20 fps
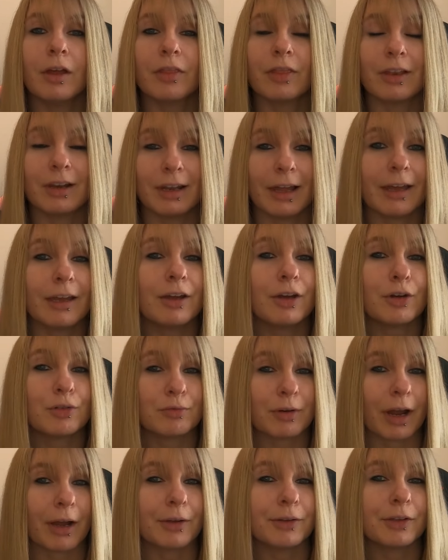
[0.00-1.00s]
The layer
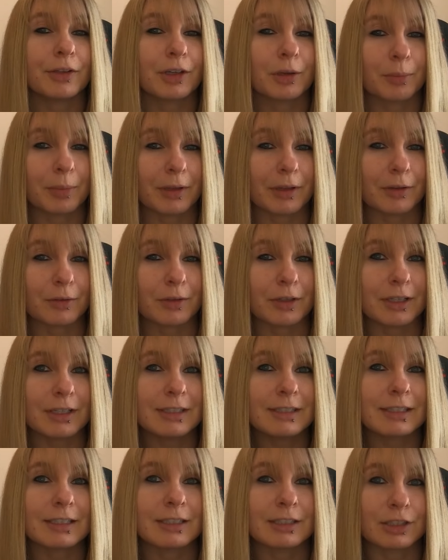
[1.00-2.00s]
around the
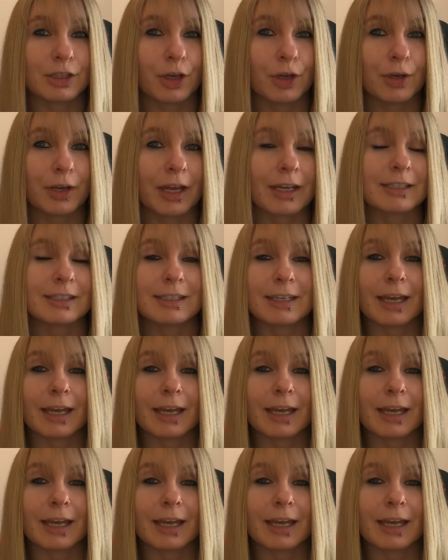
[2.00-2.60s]
capillaries is known as